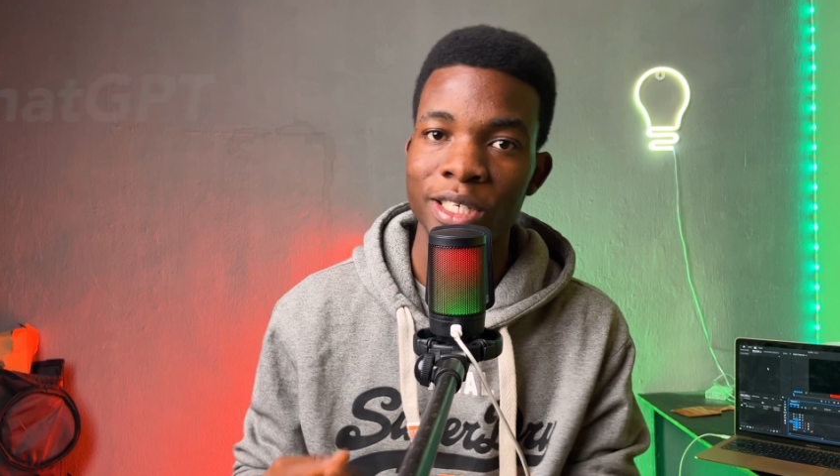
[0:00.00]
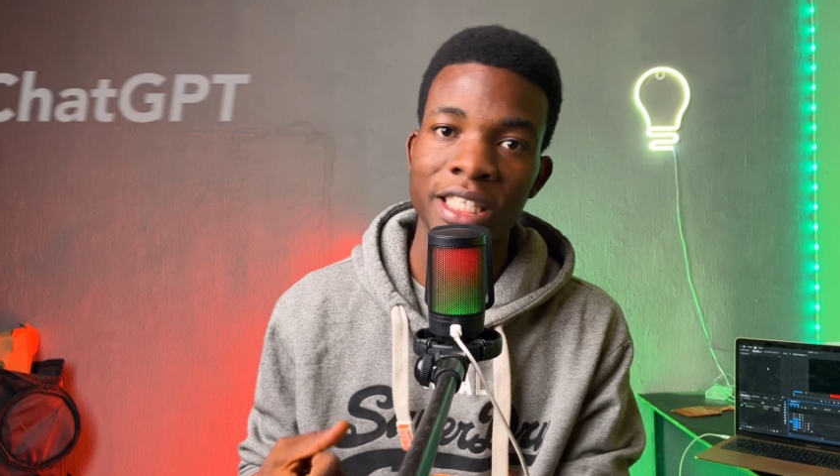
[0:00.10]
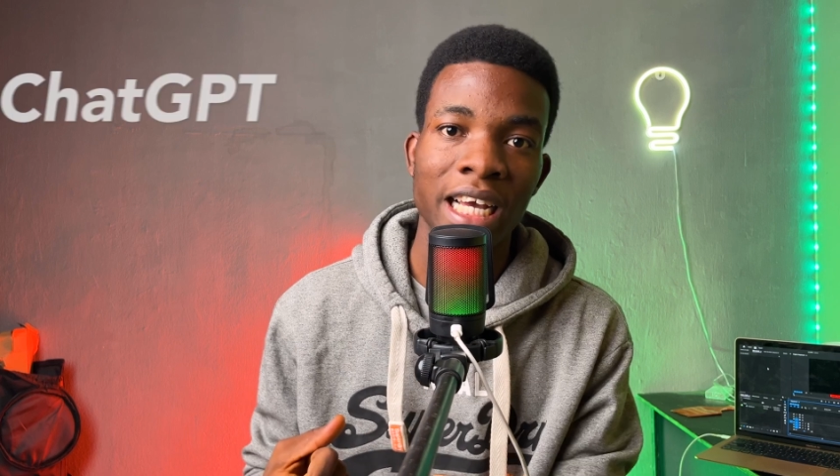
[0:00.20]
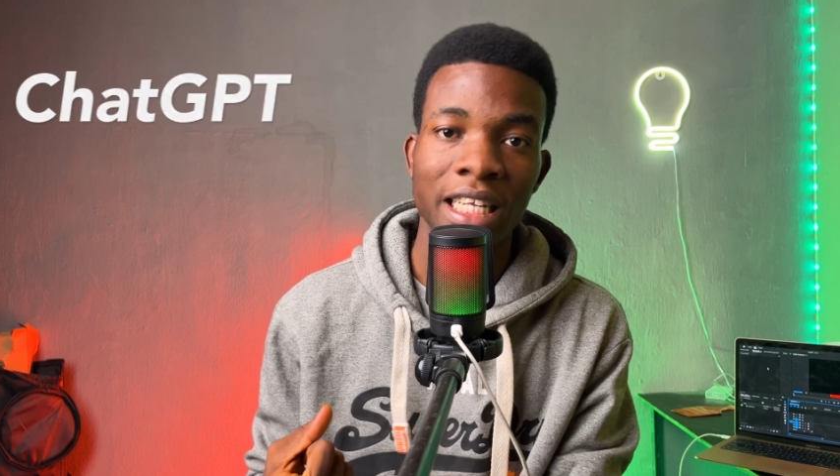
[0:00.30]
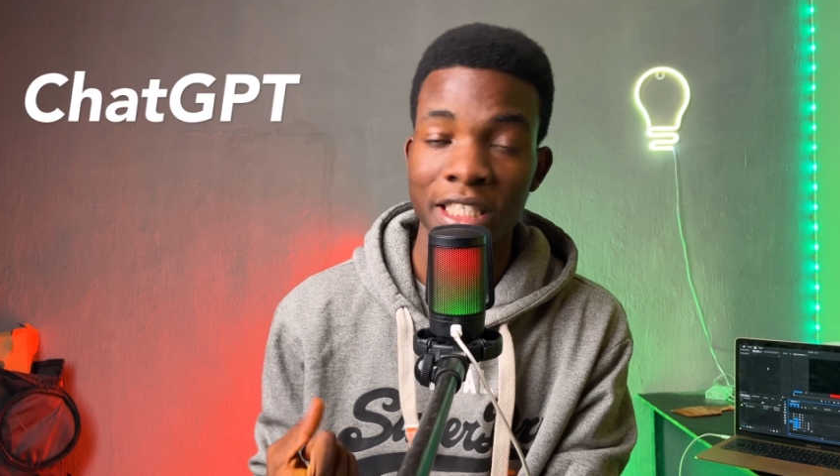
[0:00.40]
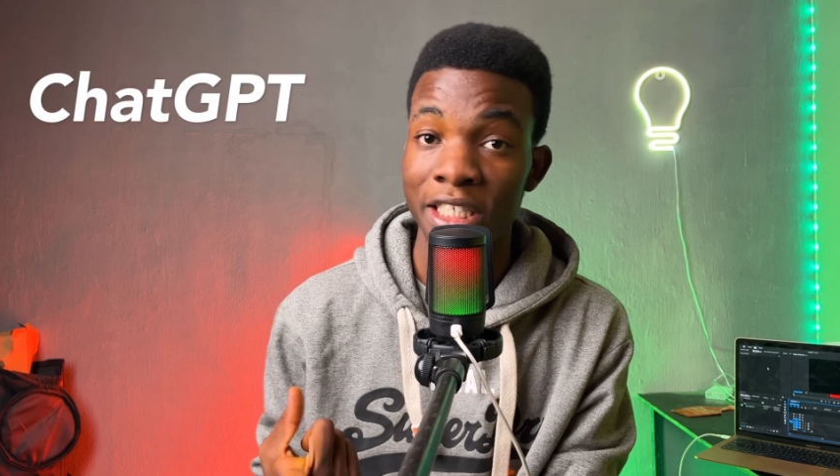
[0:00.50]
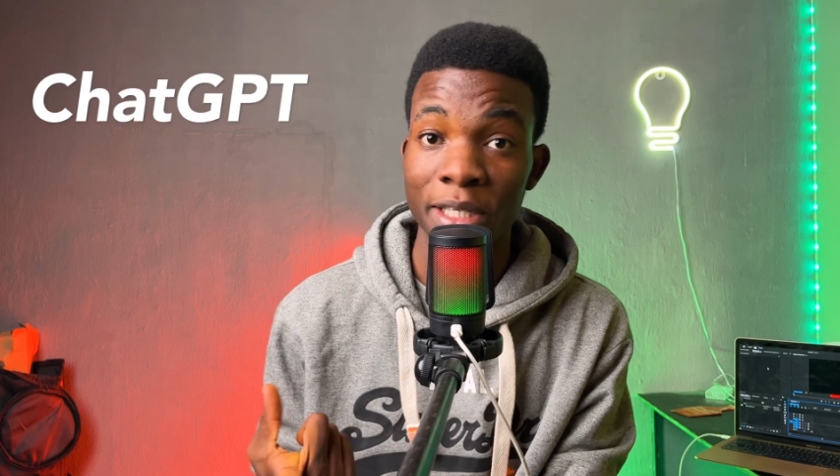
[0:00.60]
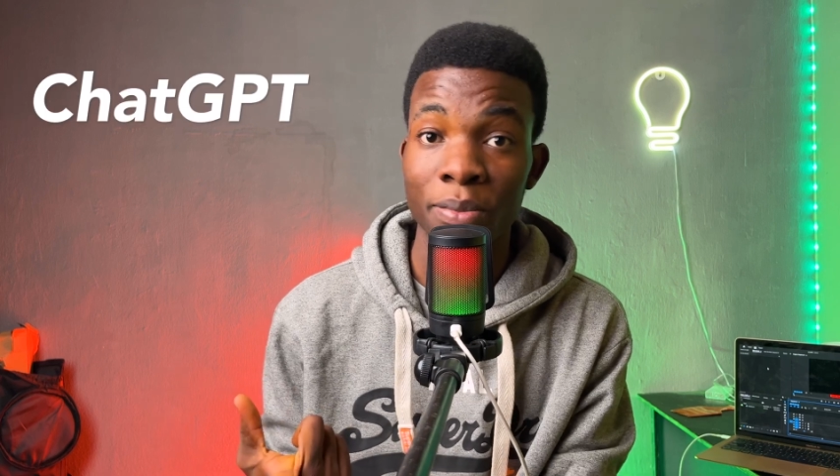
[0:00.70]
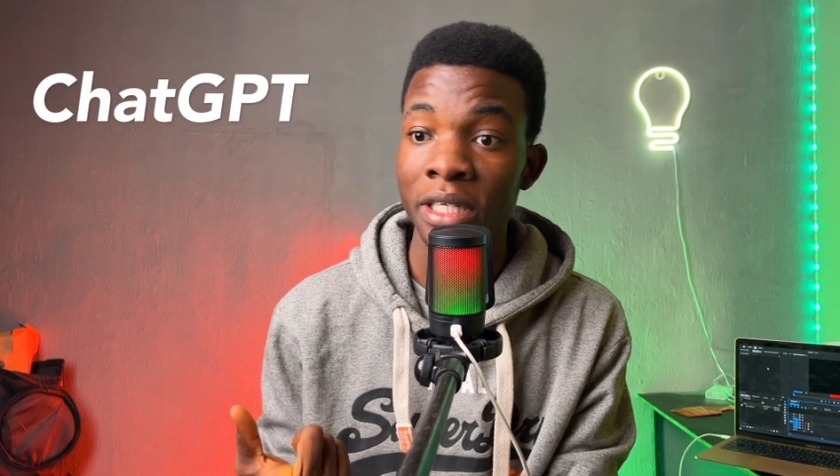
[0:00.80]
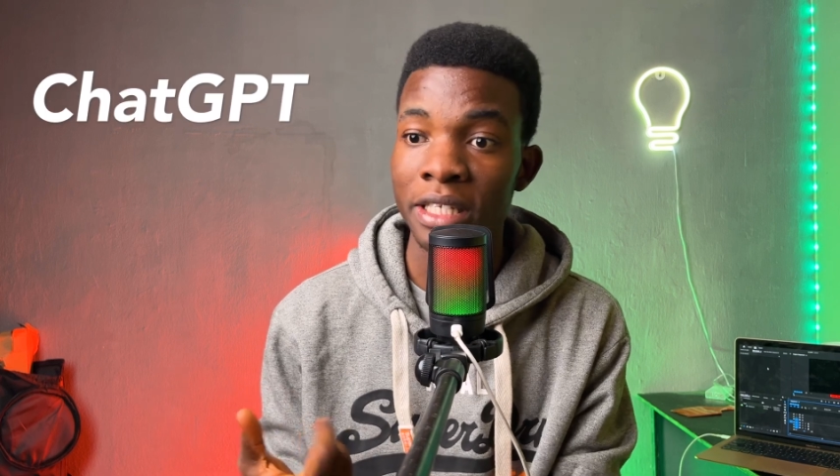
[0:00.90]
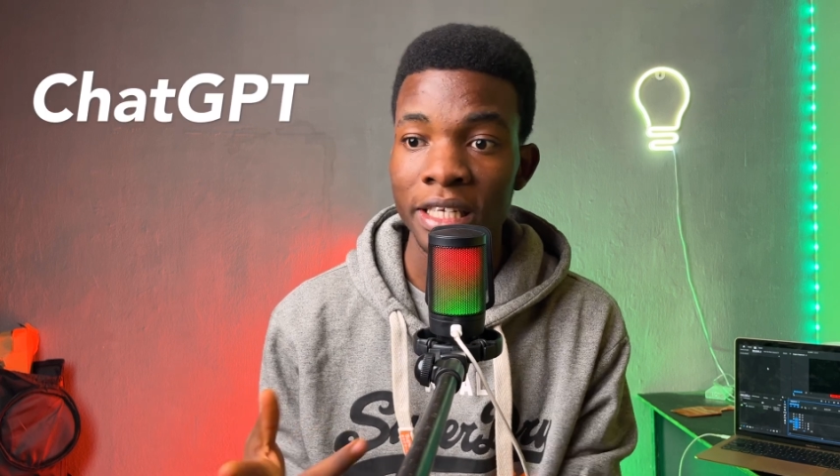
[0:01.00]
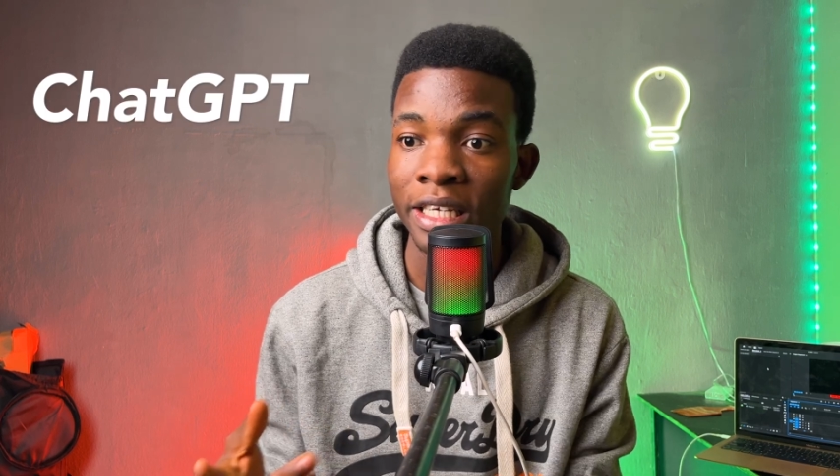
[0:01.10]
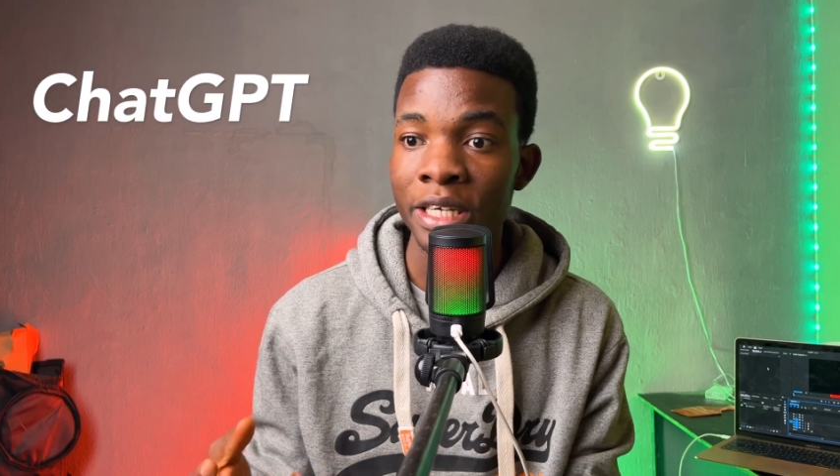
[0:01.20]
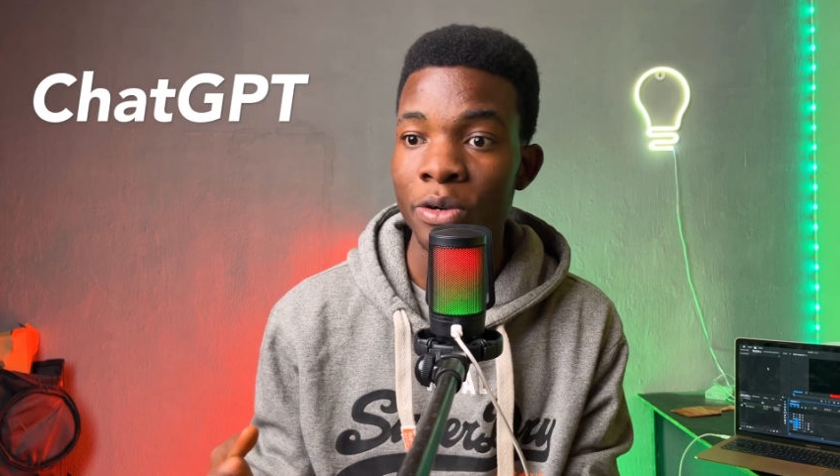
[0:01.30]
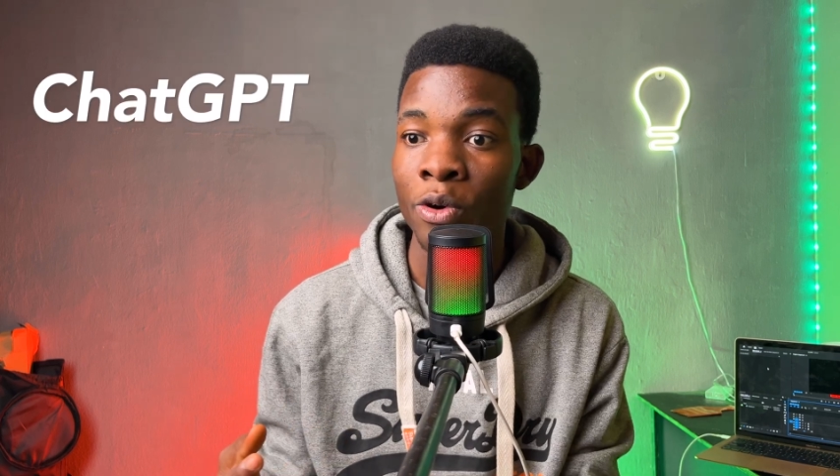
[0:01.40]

ChatGPT